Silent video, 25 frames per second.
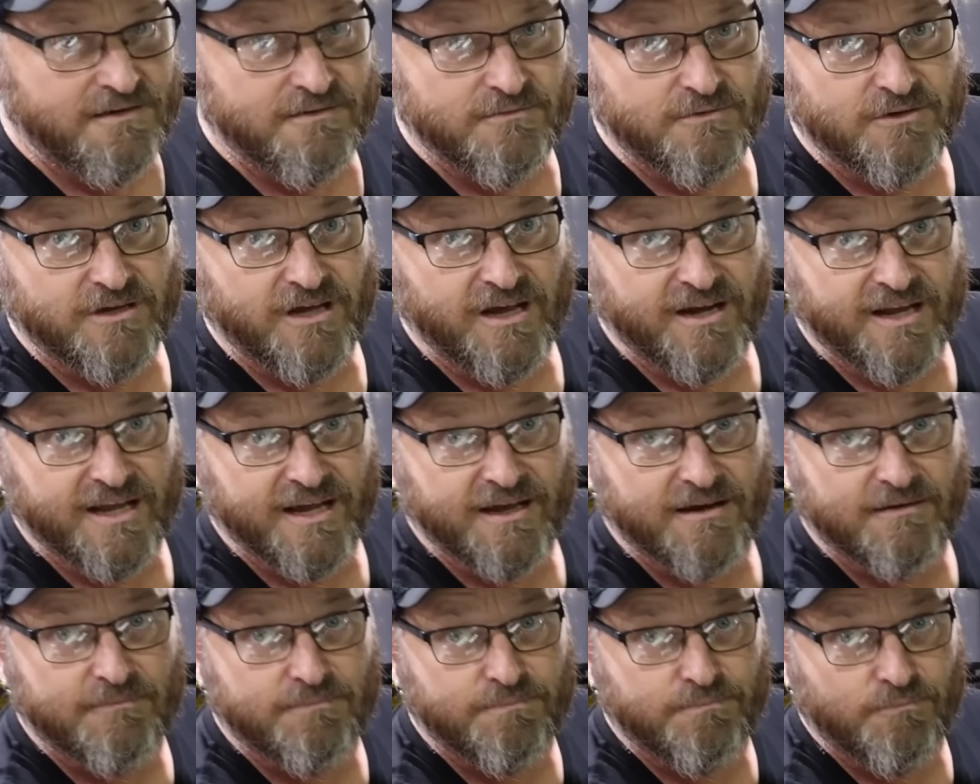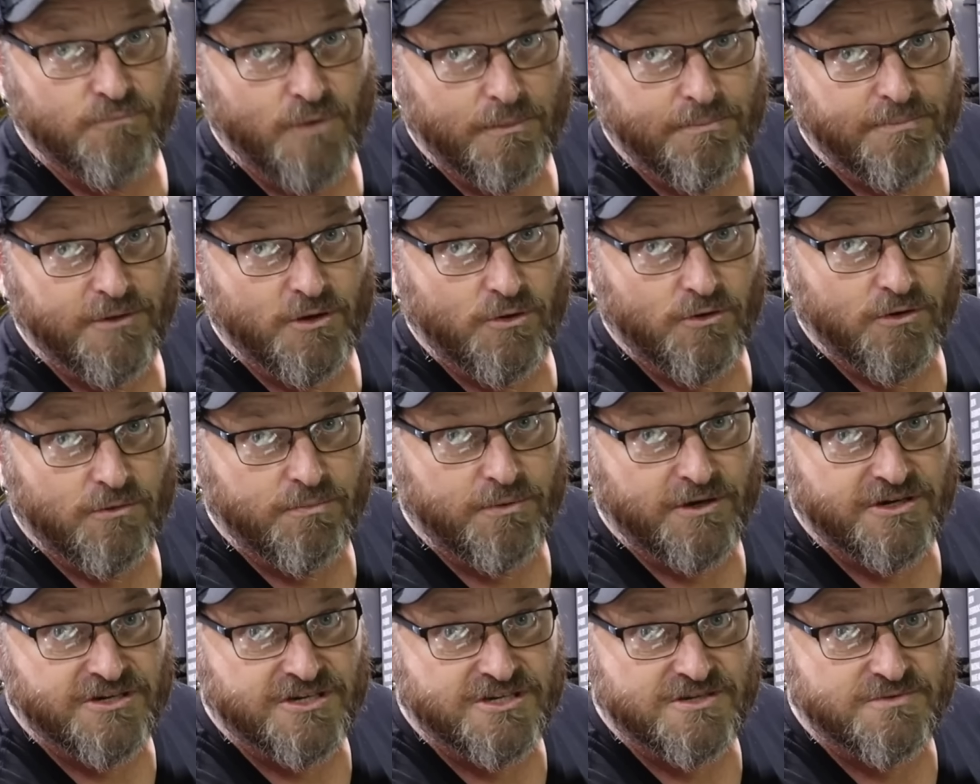We'll go down, rip the oil
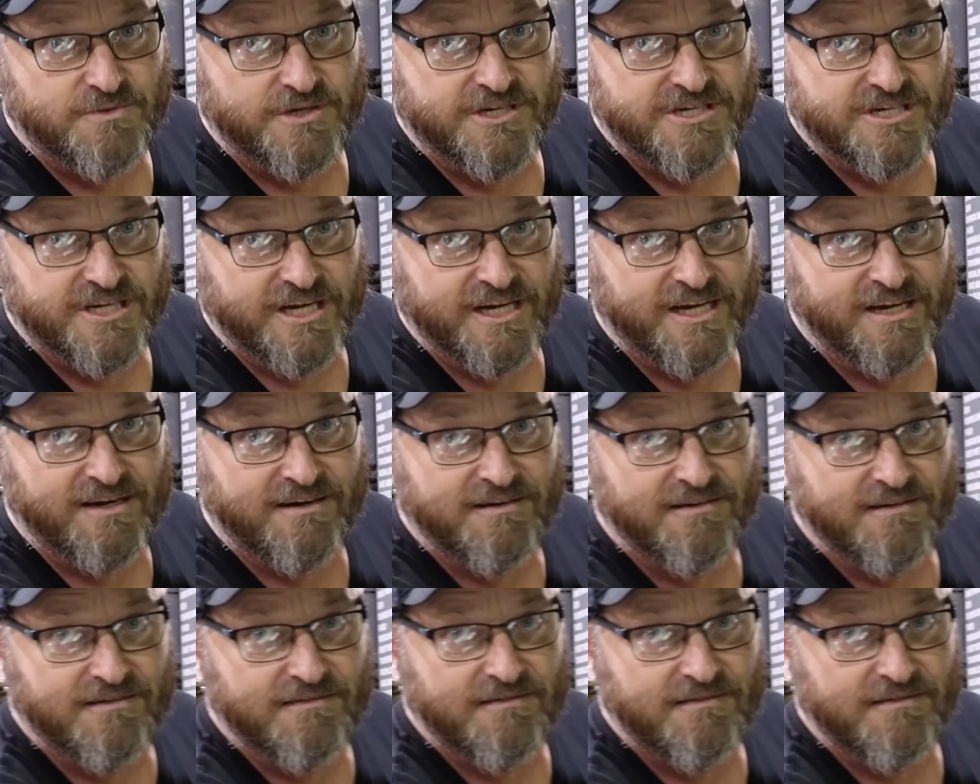pressure switch out,